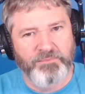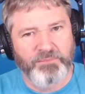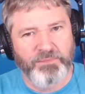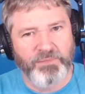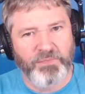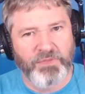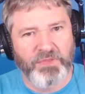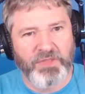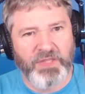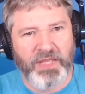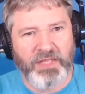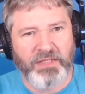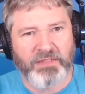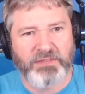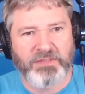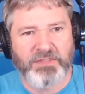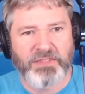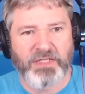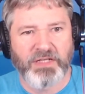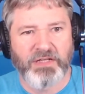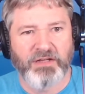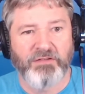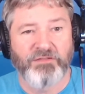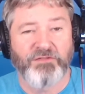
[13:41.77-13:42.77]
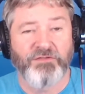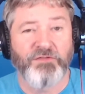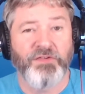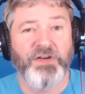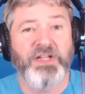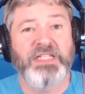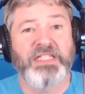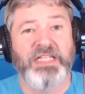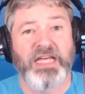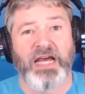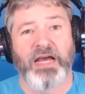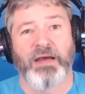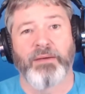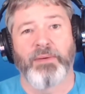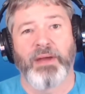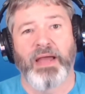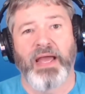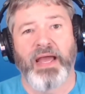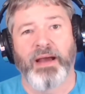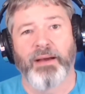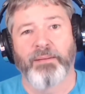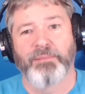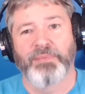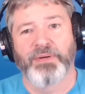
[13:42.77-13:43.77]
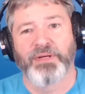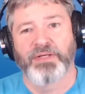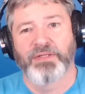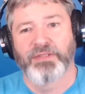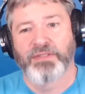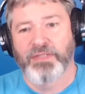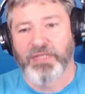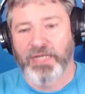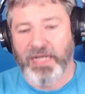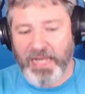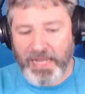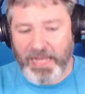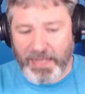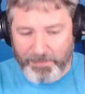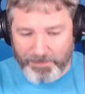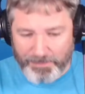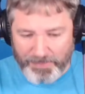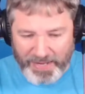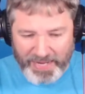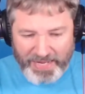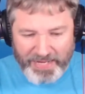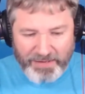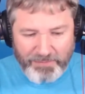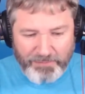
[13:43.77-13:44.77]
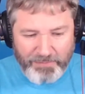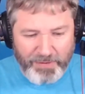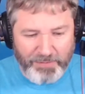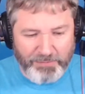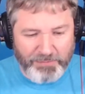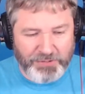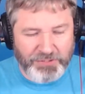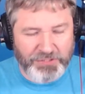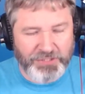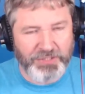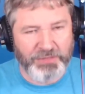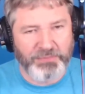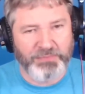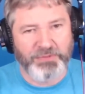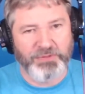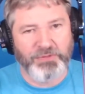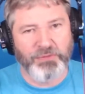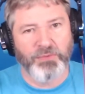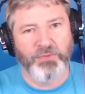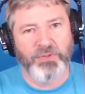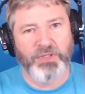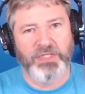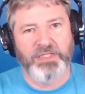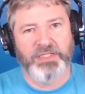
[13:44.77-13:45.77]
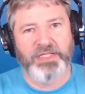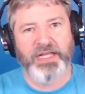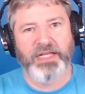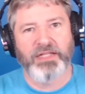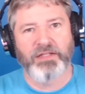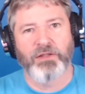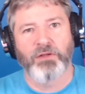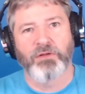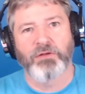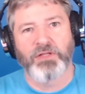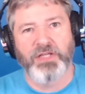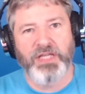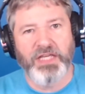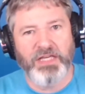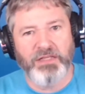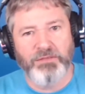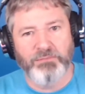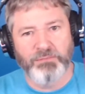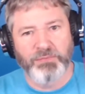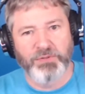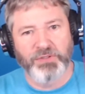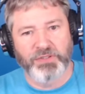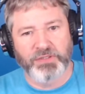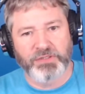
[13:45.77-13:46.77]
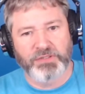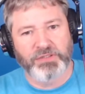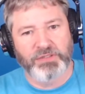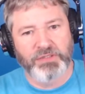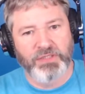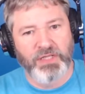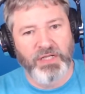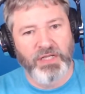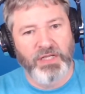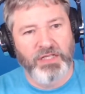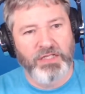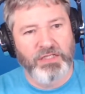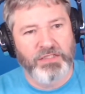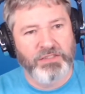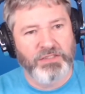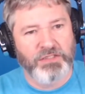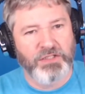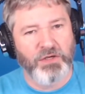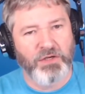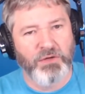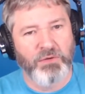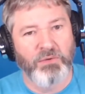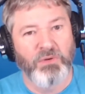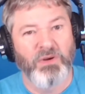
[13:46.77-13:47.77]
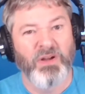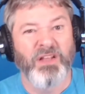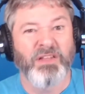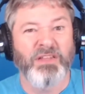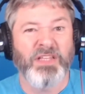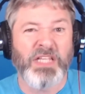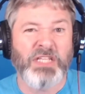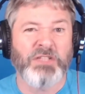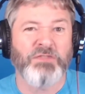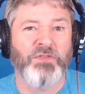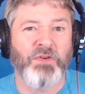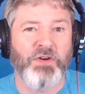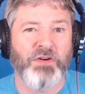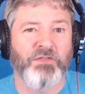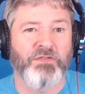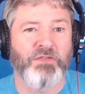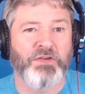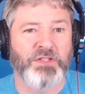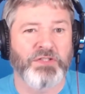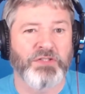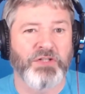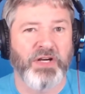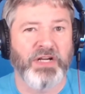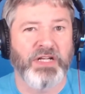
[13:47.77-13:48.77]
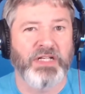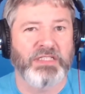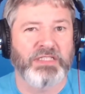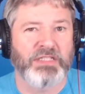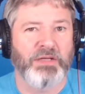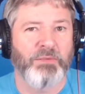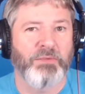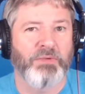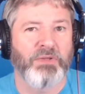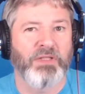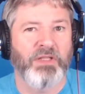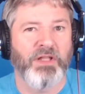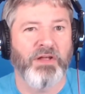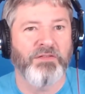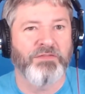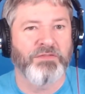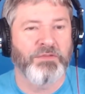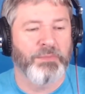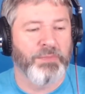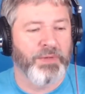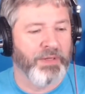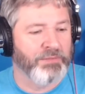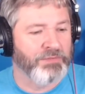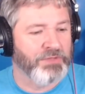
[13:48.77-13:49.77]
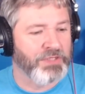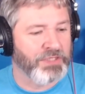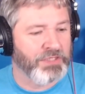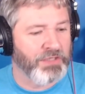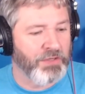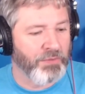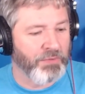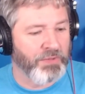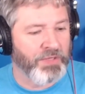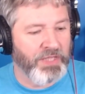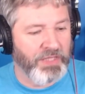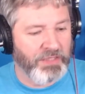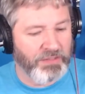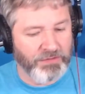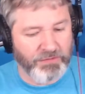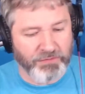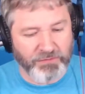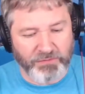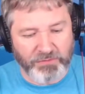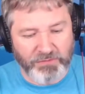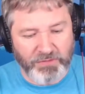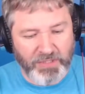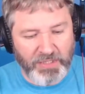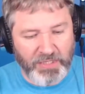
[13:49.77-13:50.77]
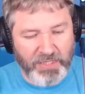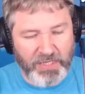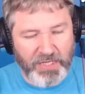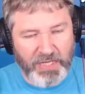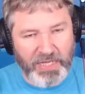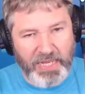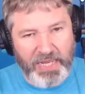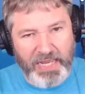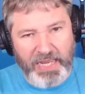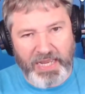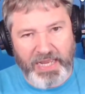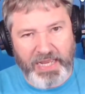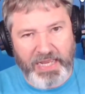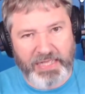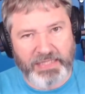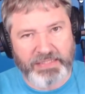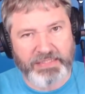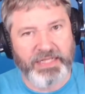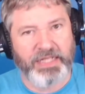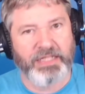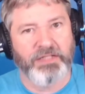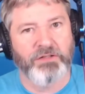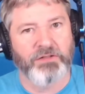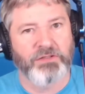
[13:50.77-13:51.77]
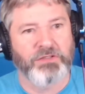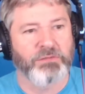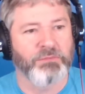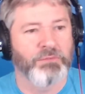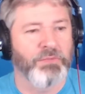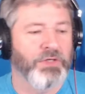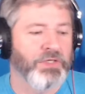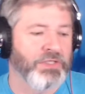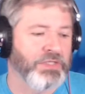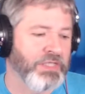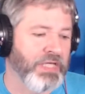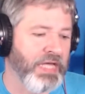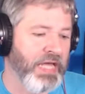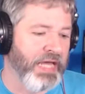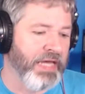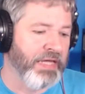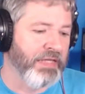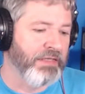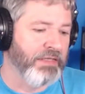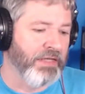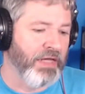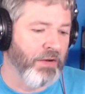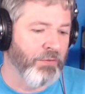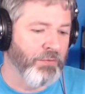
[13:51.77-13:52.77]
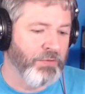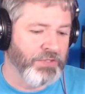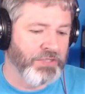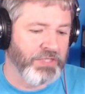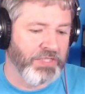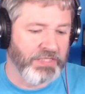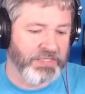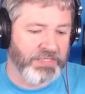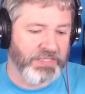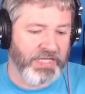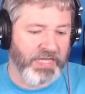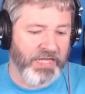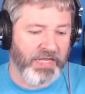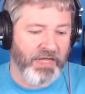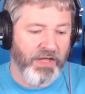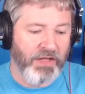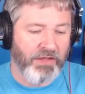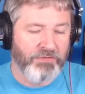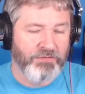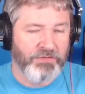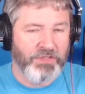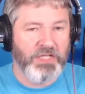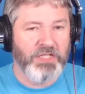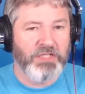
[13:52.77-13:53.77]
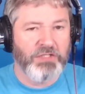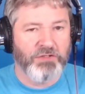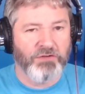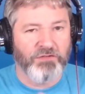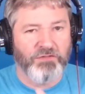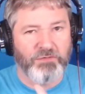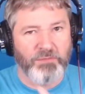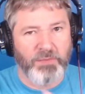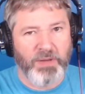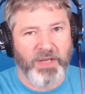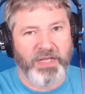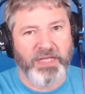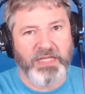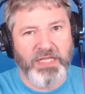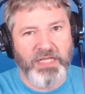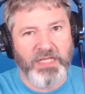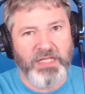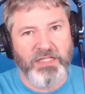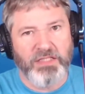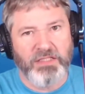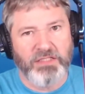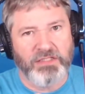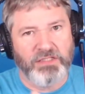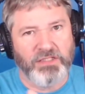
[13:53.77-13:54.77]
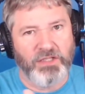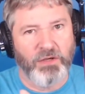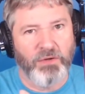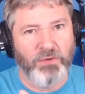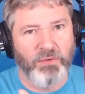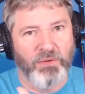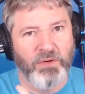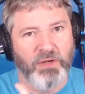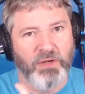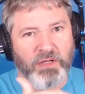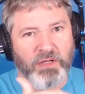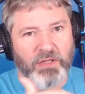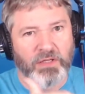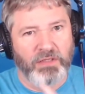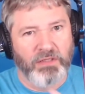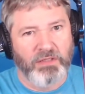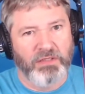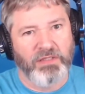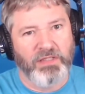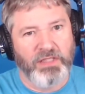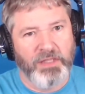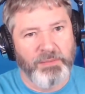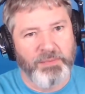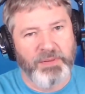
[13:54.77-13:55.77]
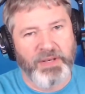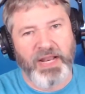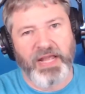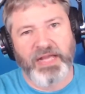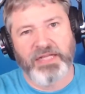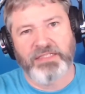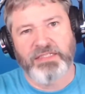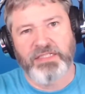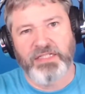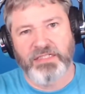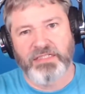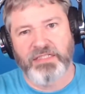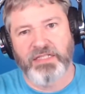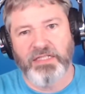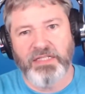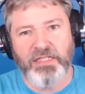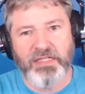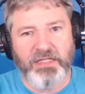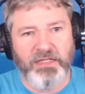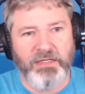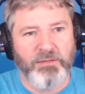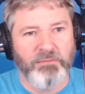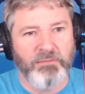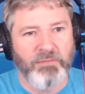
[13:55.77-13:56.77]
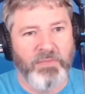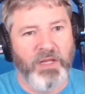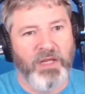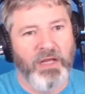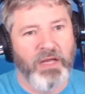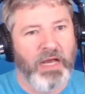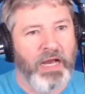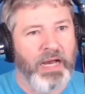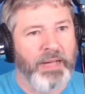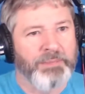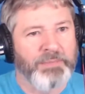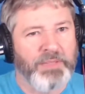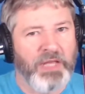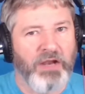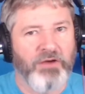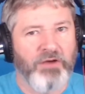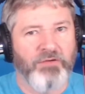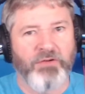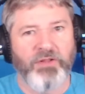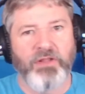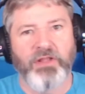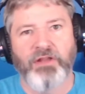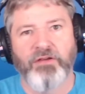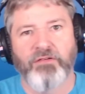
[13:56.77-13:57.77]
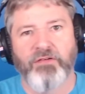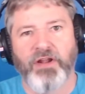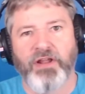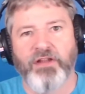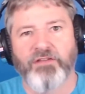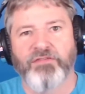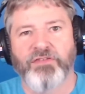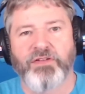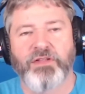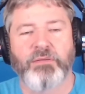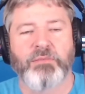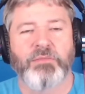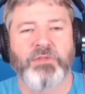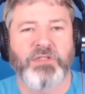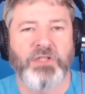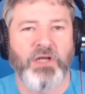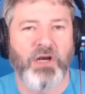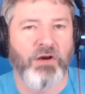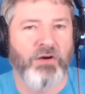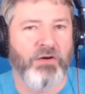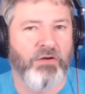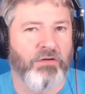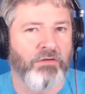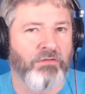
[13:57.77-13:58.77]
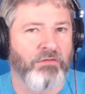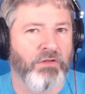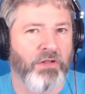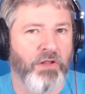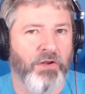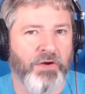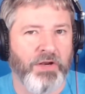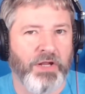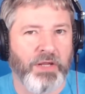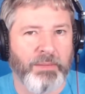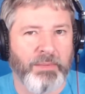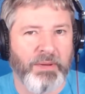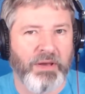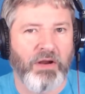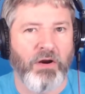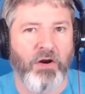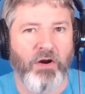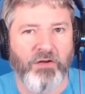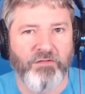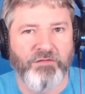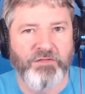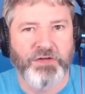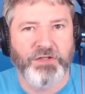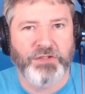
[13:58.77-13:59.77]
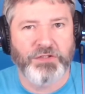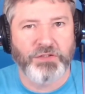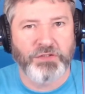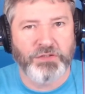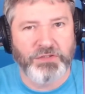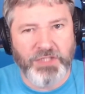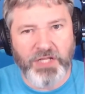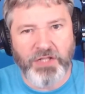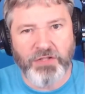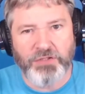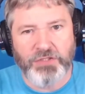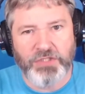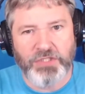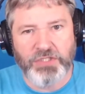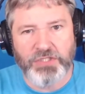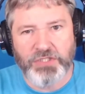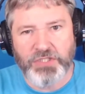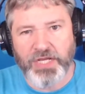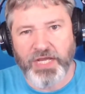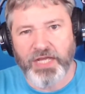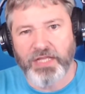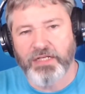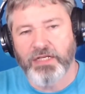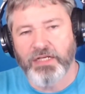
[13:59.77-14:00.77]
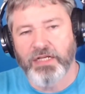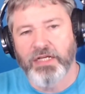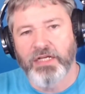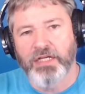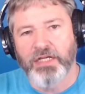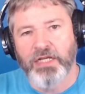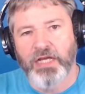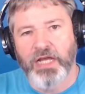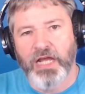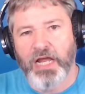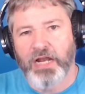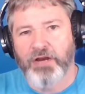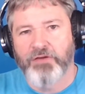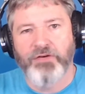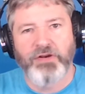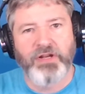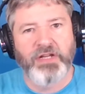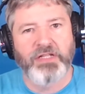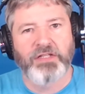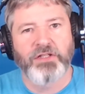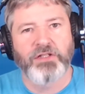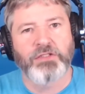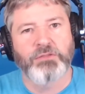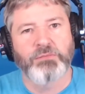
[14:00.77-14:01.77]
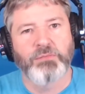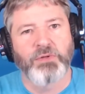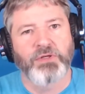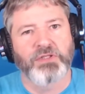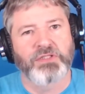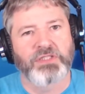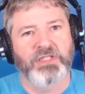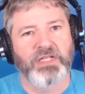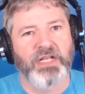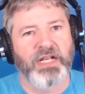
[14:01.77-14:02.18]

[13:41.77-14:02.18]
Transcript: that free time app and pay a membership in order to download kid books. So that's very frustrating, because I would love to be able to just go Kindle and download some books, and I wish I could say these are for my kids, so limit access to them. I'm not really ready for them to start learning about artificial intelligence yet and reading those books that I